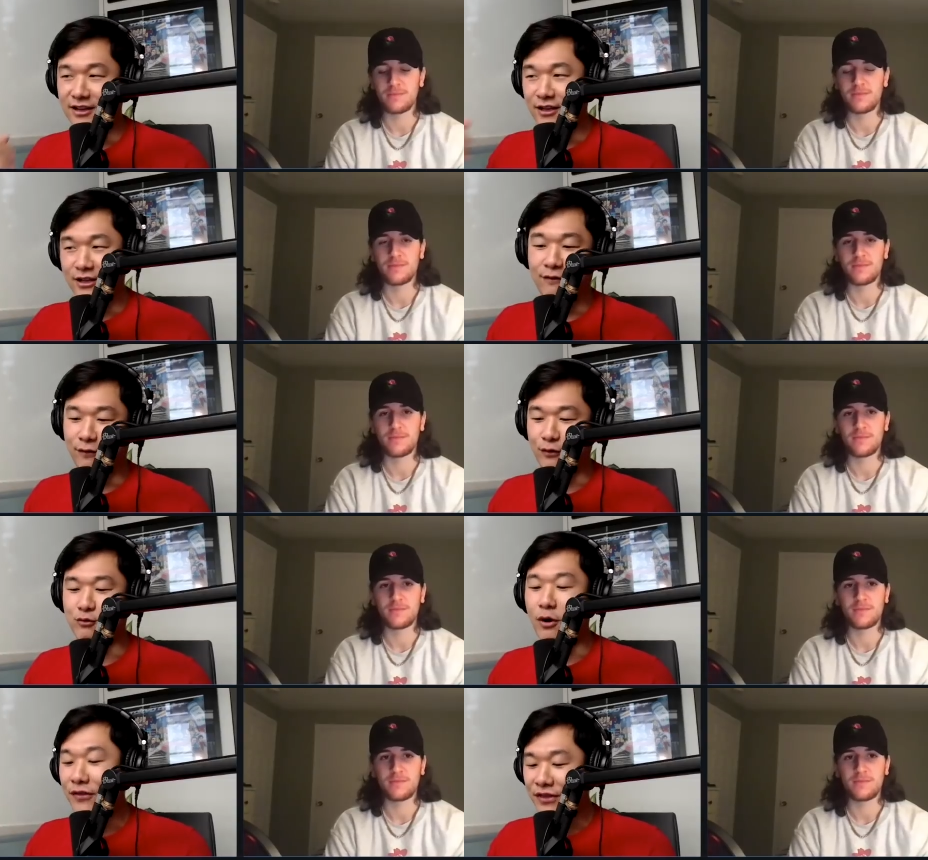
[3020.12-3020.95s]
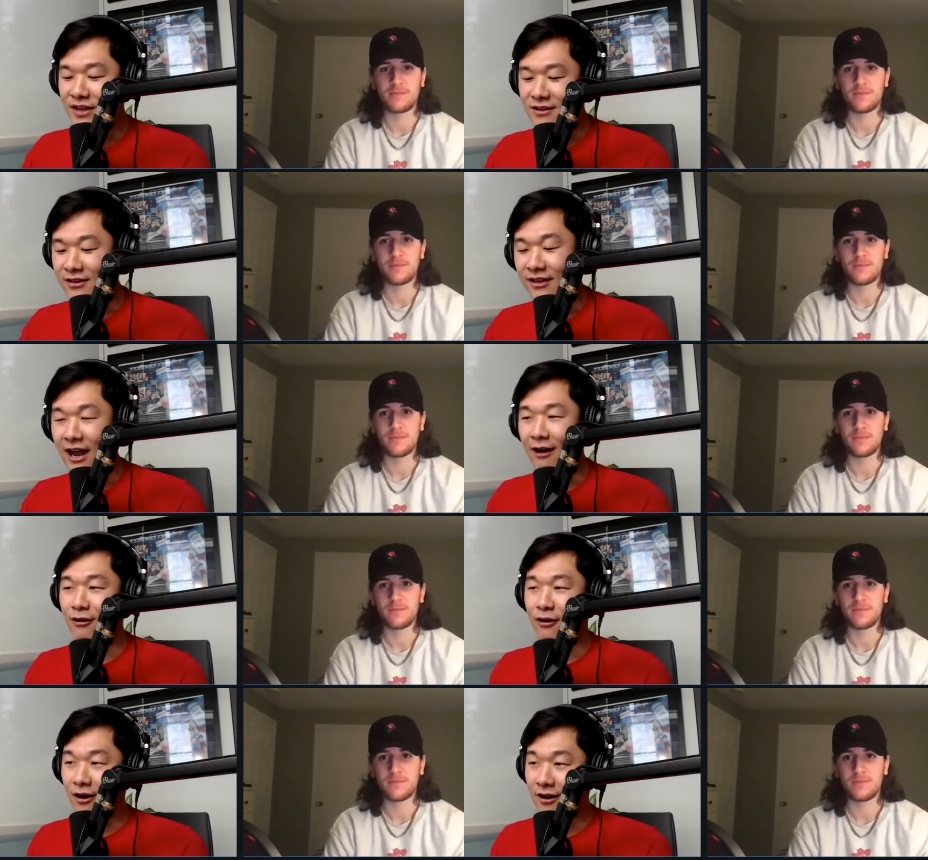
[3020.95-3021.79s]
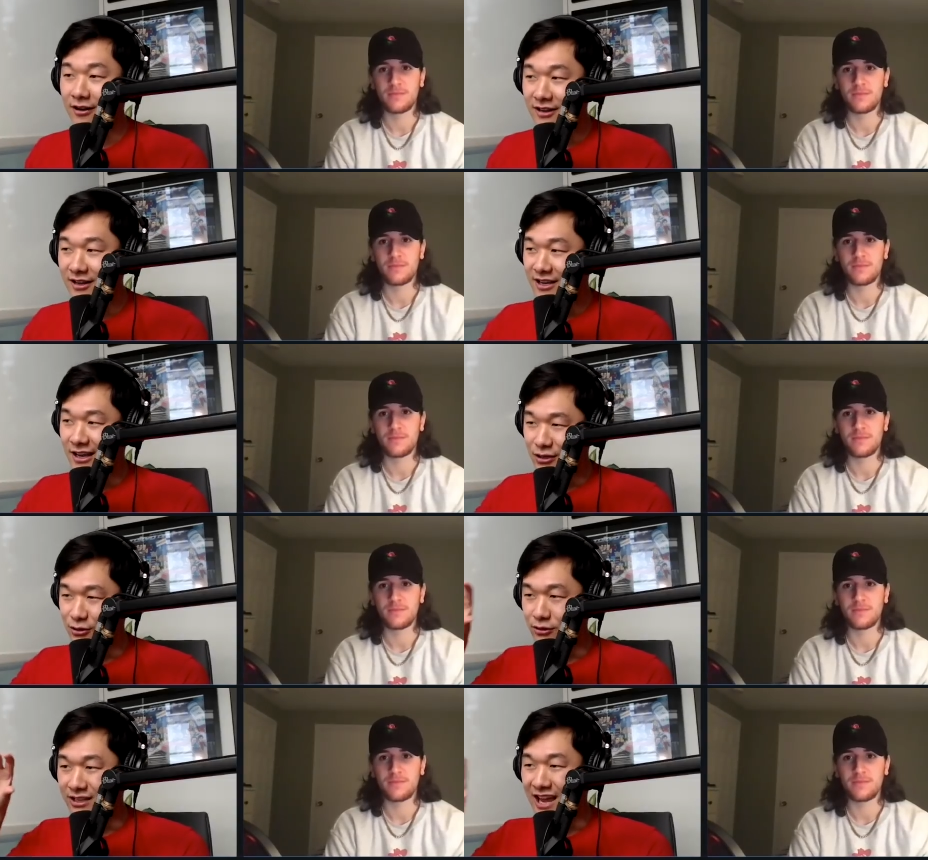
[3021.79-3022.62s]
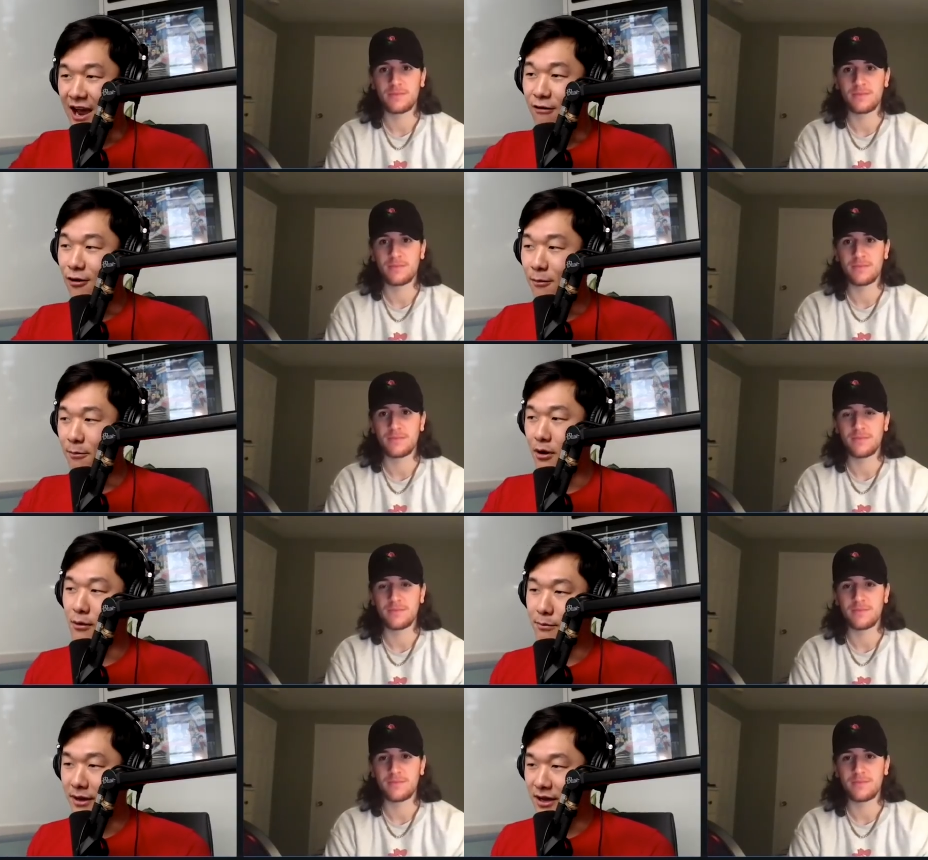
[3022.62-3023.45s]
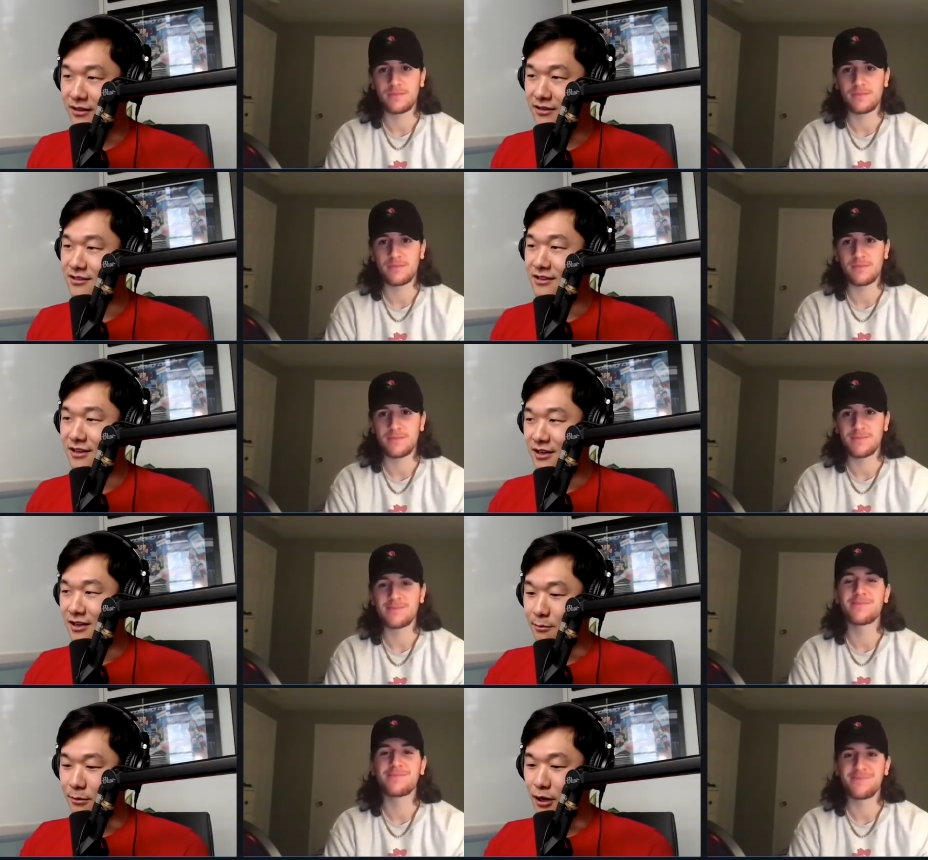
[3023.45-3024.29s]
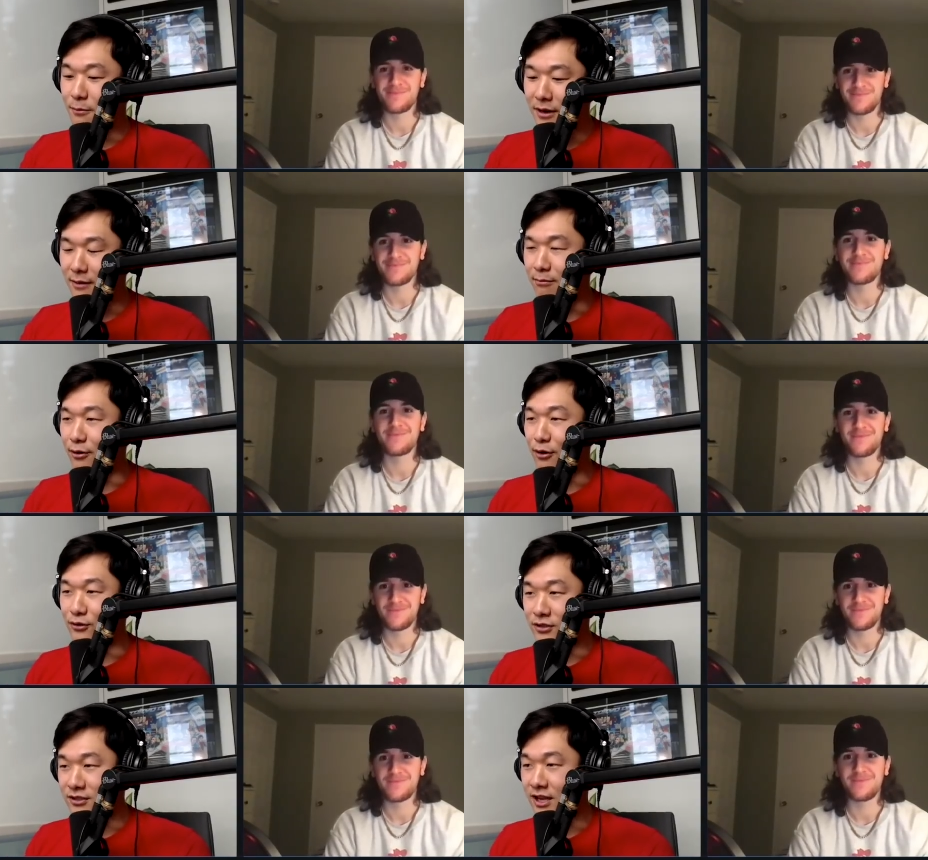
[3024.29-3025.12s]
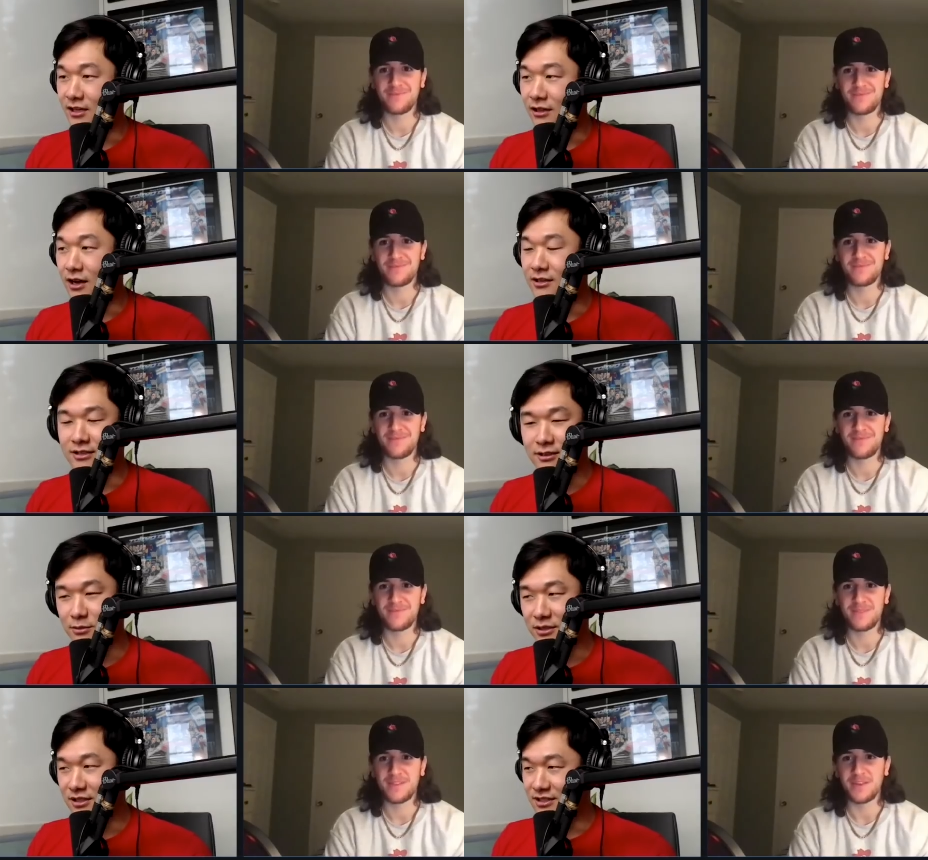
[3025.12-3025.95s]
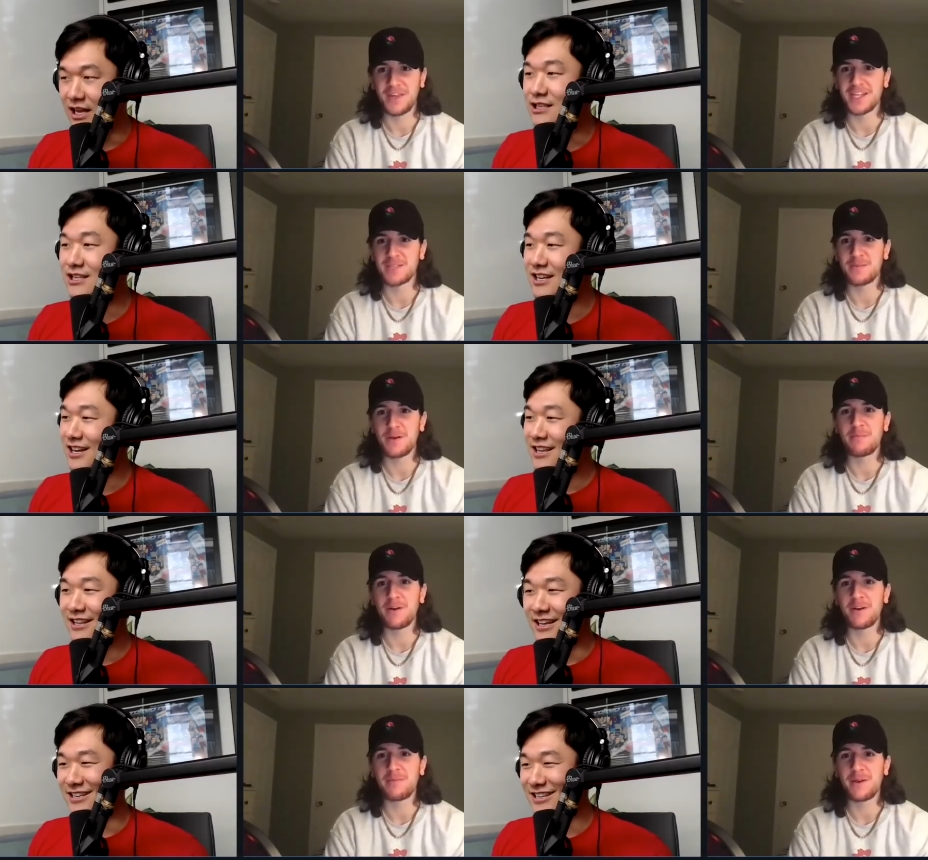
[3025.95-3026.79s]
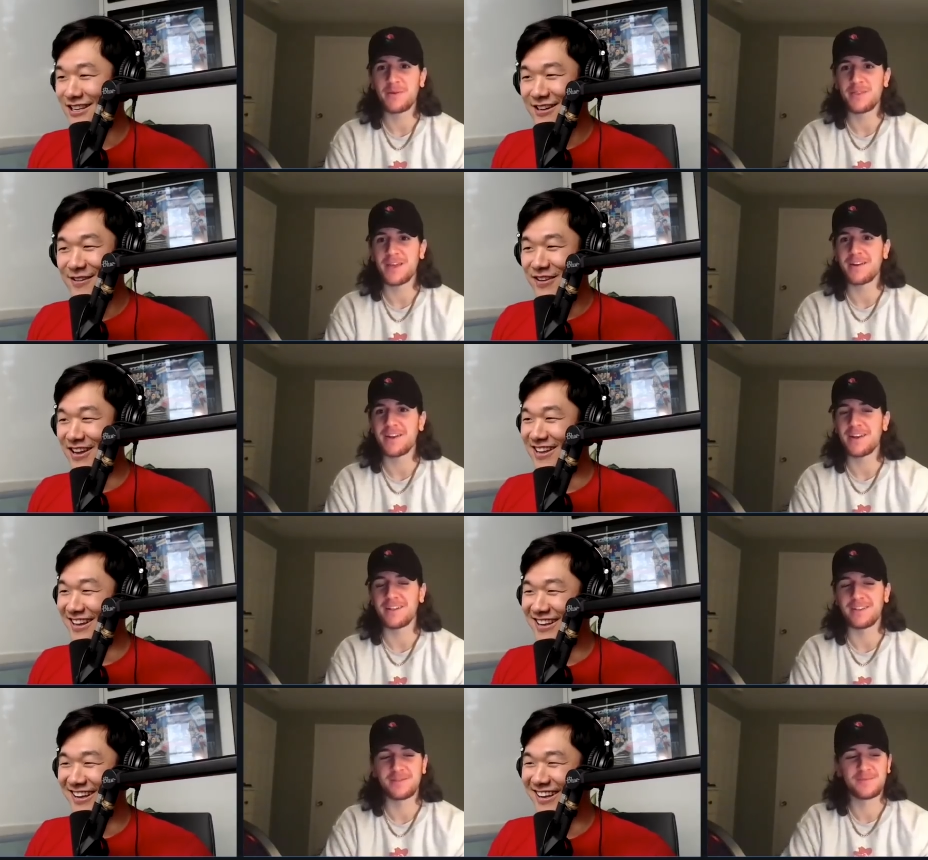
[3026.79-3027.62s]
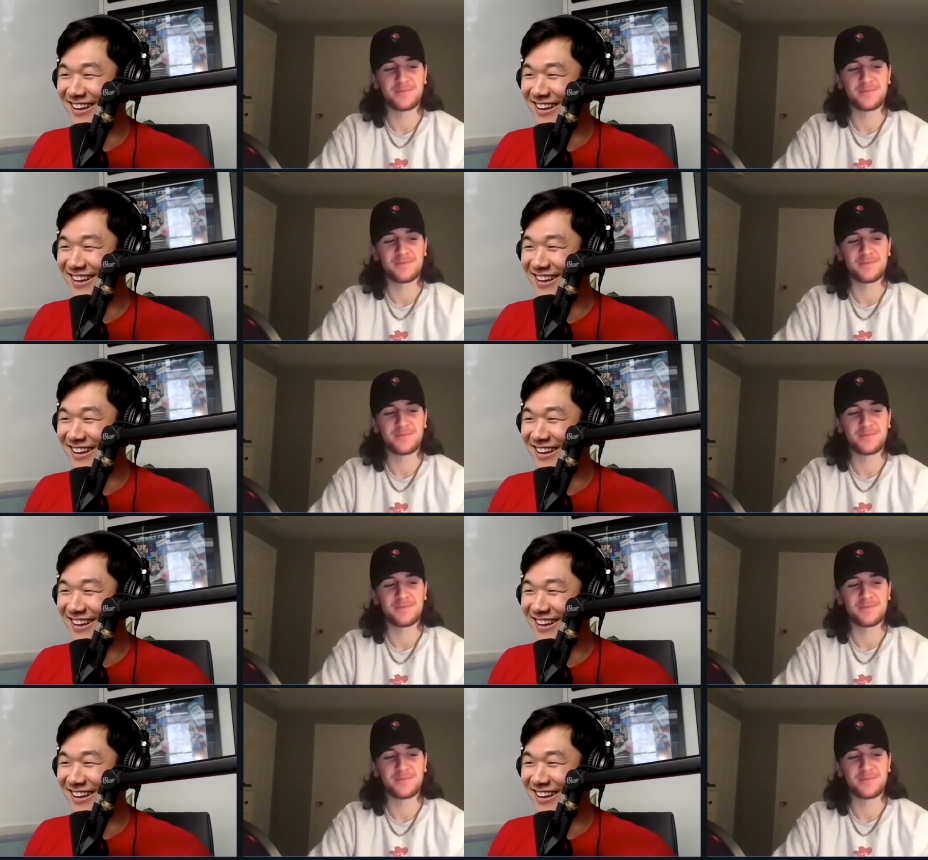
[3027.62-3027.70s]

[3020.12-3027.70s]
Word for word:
Speaker 1: If there's one thing you can count on, is you can count on bunk beds, the bunk bed bros to take losses because that's can't spell bunk bed without an L.